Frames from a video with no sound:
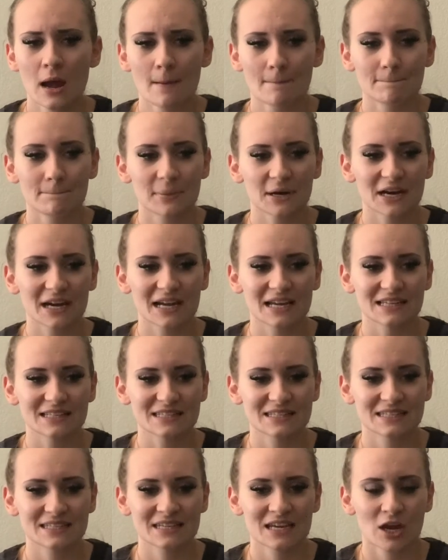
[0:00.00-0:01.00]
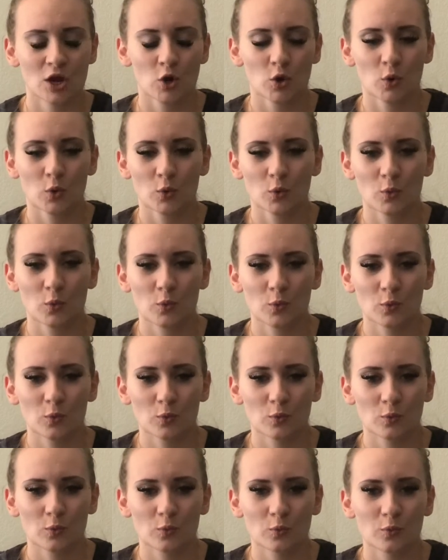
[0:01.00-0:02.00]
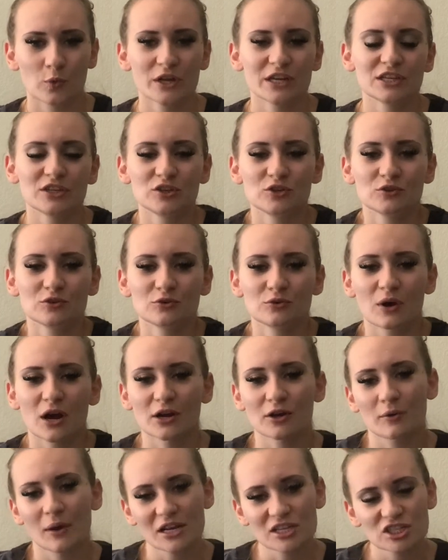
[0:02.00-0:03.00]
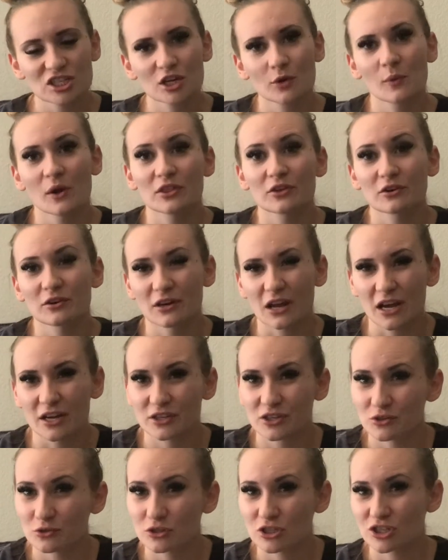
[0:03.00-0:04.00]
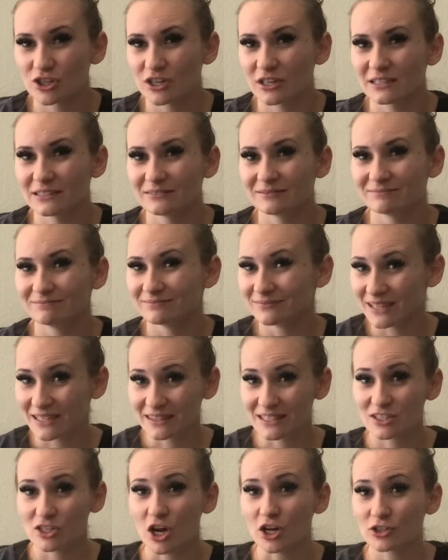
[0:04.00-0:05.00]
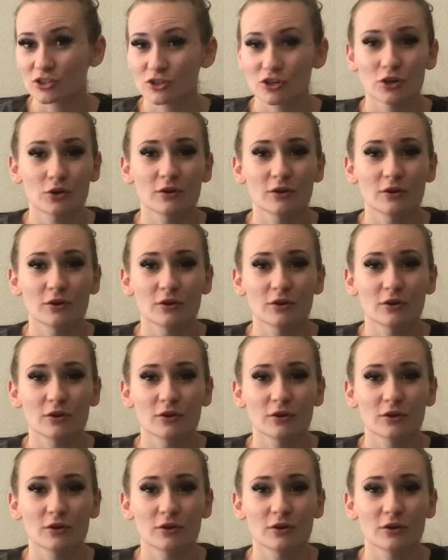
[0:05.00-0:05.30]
but when you are questioning whether or not you should let the doctor know,